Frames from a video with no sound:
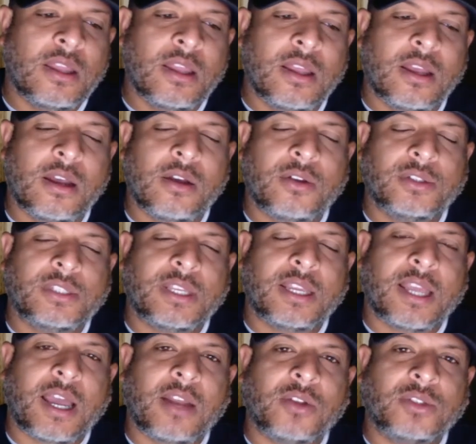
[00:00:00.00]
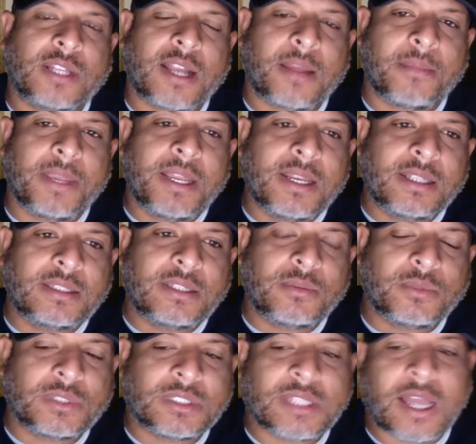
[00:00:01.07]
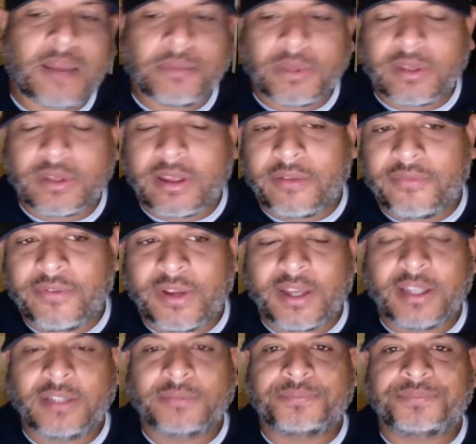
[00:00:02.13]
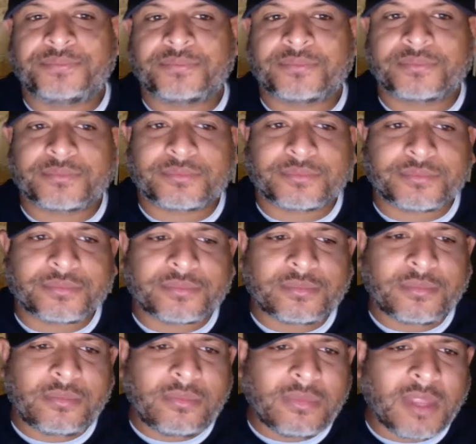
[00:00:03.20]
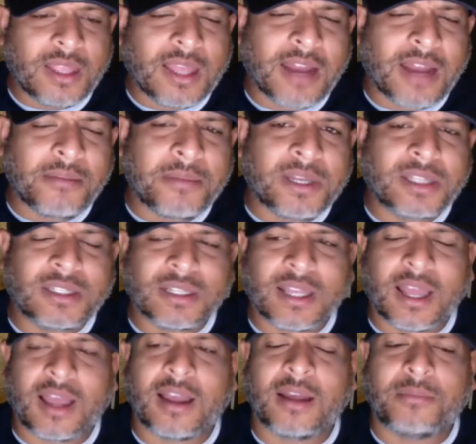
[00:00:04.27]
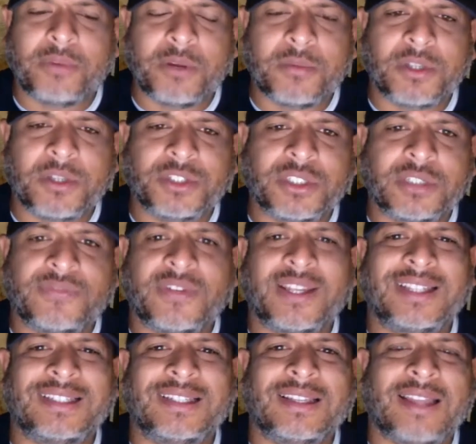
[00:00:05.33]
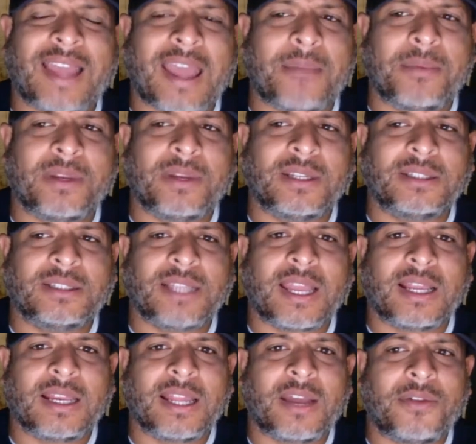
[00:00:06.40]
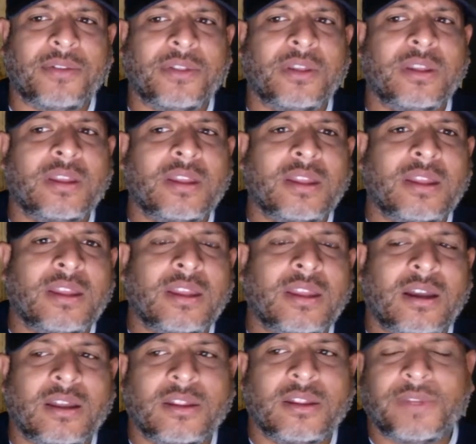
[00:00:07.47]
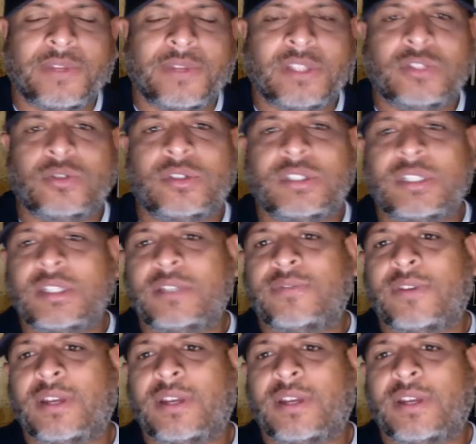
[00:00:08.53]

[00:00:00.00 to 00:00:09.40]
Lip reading: Jose Carlos Ramirez. He was stopped in that fight. Pretty much this fight happened exactly how the Vergil Ortiz